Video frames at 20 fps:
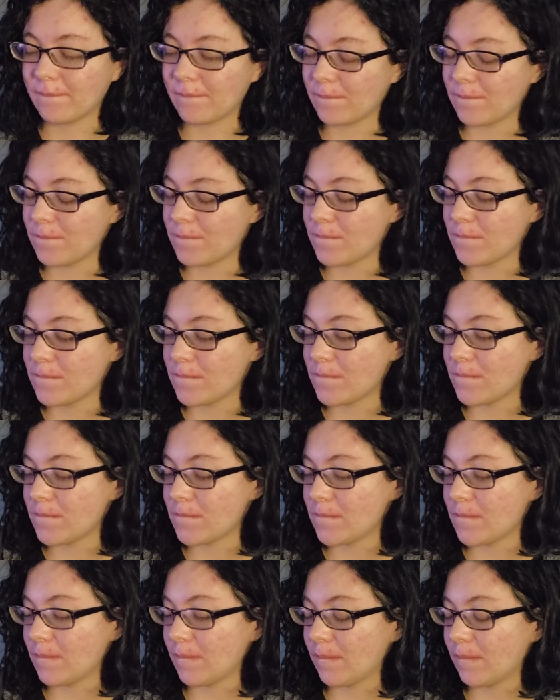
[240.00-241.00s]

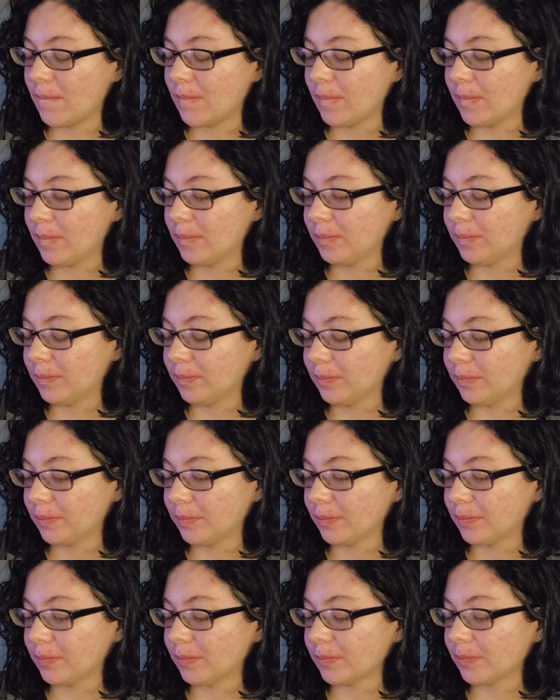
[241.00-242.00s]

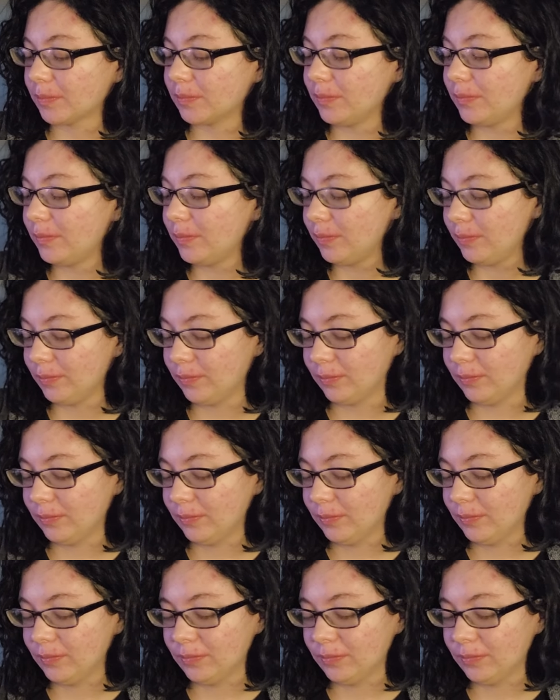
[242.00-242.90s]
Nothing is said.